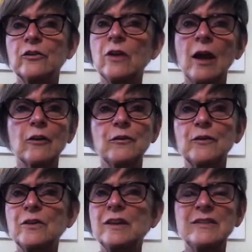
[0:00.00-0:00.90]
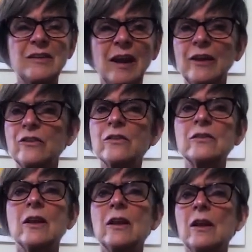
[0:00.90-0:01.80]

a dollar fifty a day, just